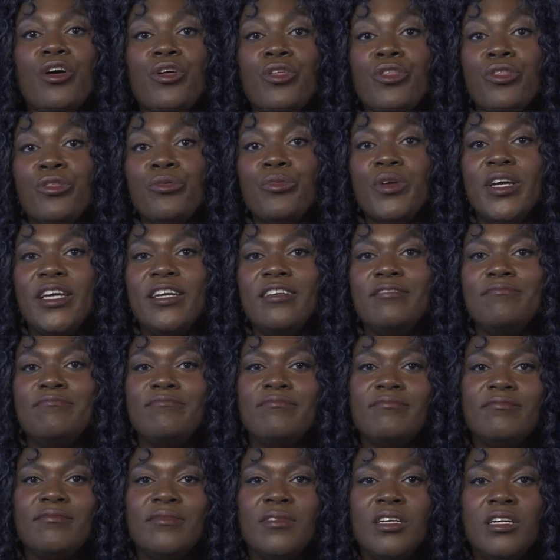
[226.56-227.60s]
3,
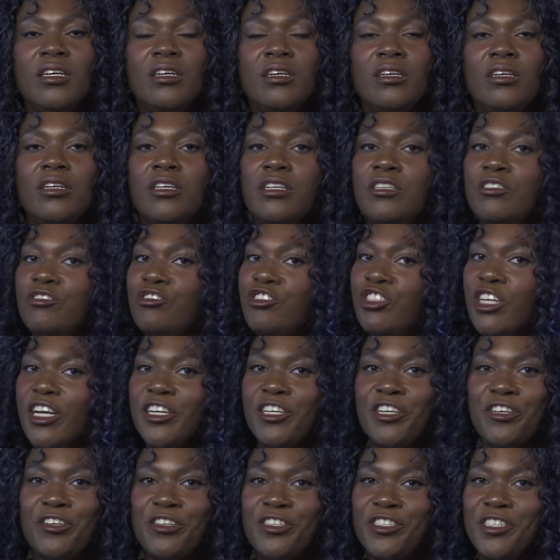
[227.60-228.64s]

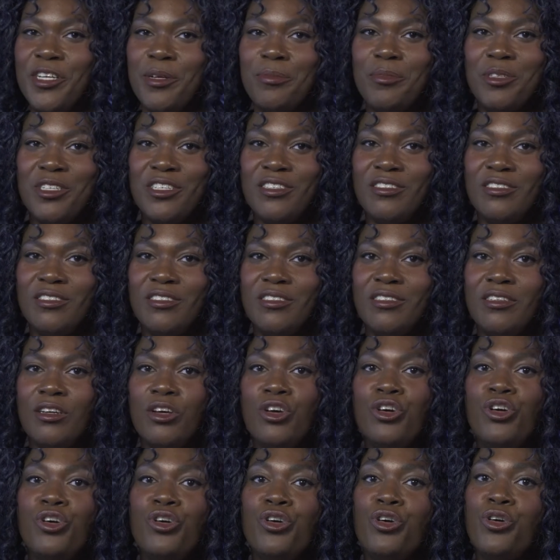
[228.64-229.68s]
check your assumptions.
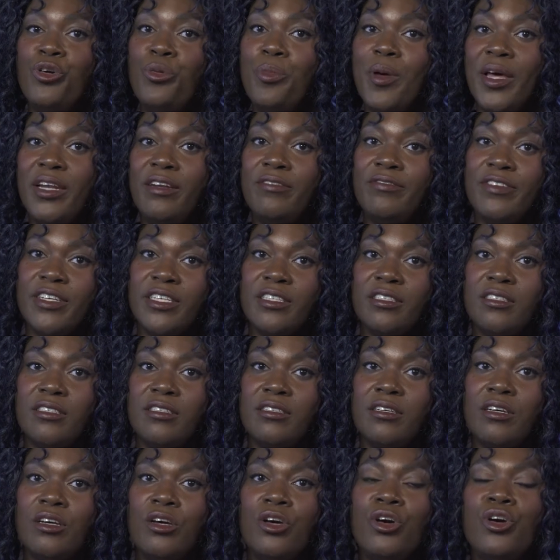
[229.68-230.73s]
Who benefits?